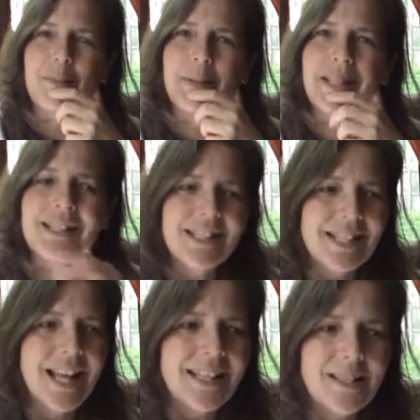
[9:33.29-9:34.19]
Because
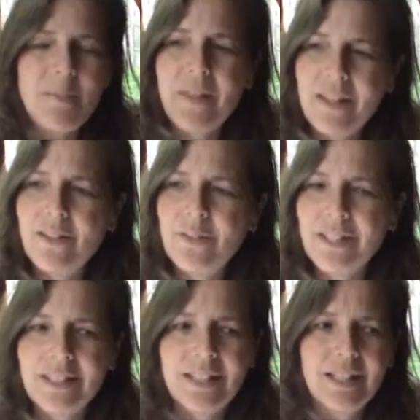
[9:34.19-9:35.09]
it's not something you
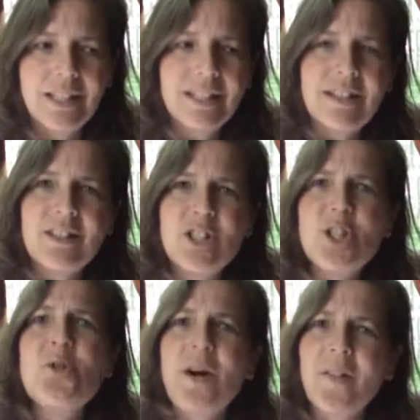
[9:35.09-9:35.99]
can do